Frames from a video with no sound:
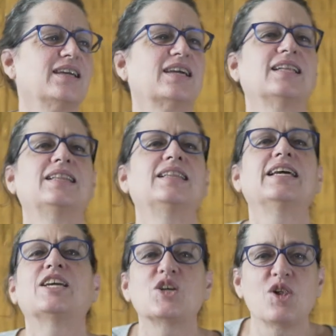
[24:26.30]

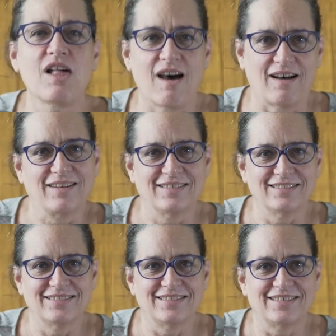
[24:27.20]
Caligula.
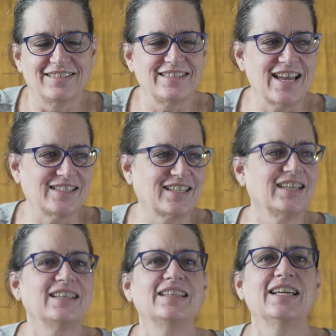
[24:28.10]
Yes,
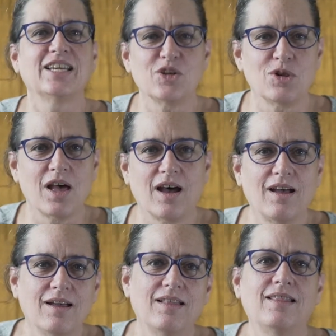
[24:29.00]

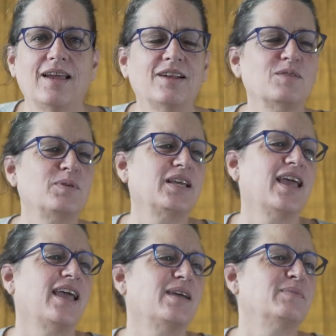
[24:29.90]
Caligula. Later
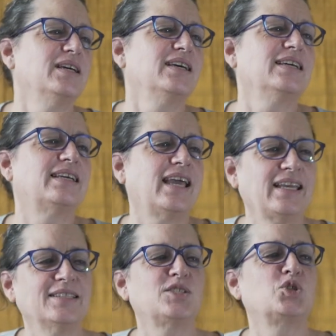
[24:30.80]
became
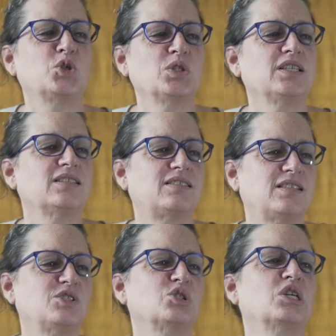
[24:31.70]
Gaius Julius
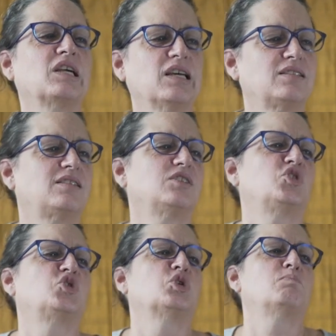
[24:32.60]
Caesar
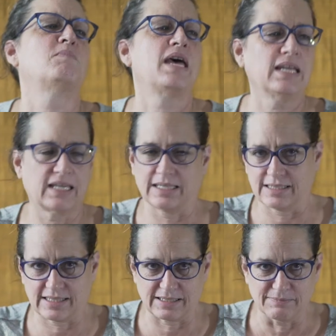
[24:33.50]
Augustus
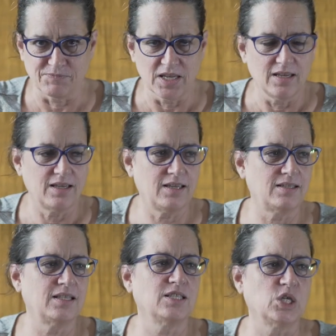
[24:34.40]
Germanicus.
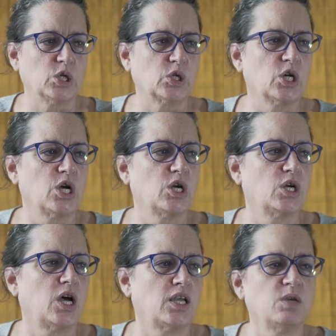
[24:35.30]
In the year,
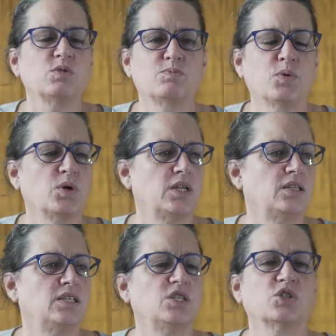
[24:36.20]
he was born in
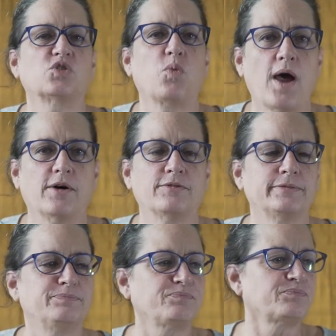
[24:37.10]
the year 12.
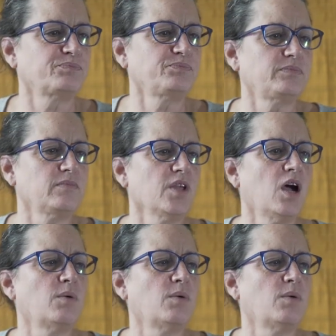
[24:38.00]
All